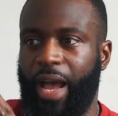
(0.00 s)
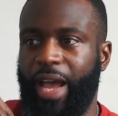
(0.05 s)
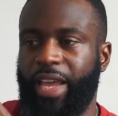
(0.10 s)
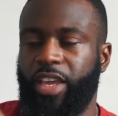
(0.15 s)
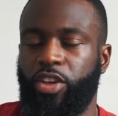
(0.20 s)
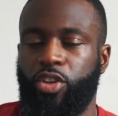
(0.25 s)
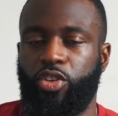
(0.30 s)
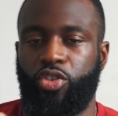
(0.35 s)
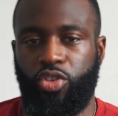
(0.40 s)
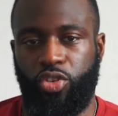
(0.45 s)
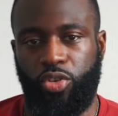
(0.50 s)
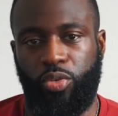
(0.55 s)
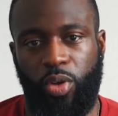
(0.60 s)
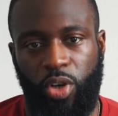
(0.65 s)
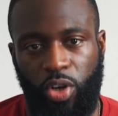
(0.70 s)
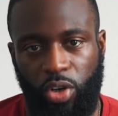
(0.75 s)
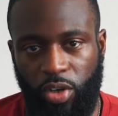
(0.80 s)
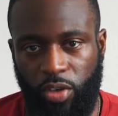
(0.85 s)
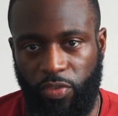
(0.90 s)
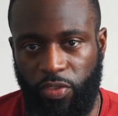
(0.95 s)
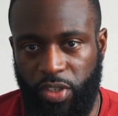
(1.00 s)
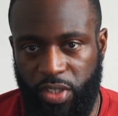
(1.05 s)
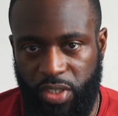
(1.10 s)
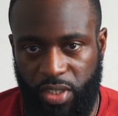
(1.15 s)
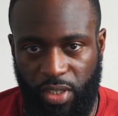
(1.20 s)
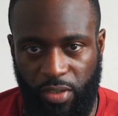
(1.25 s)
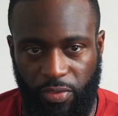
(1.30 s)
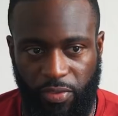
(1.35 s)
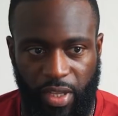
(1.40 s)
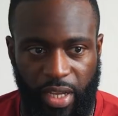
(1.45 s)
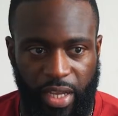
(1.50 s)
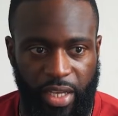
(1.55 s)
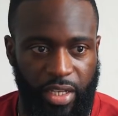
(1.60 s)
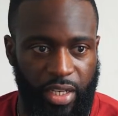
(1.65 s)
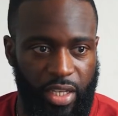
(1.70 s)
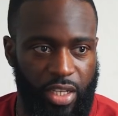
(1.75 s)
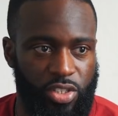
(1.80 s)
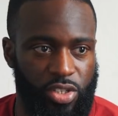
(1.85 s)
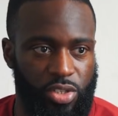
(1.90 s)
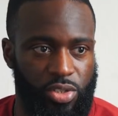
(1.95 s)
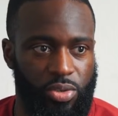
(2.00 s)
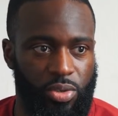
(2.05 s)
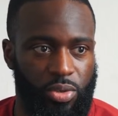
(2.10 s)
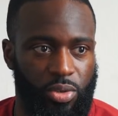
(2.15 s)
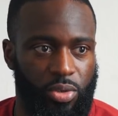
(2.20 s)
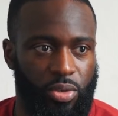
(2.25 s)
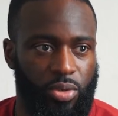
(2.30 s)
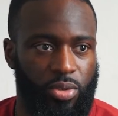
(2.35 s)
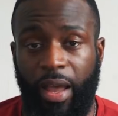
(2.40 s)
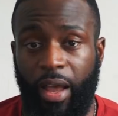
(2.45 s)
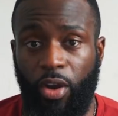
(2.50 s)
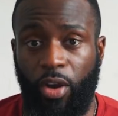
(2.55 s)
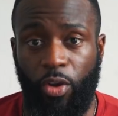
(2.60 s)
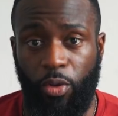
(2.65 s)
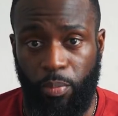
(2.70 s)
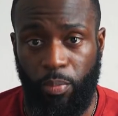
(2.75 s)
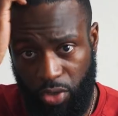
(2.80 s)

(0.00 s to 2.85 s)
I can do a lot of the stuff that I need to do at home.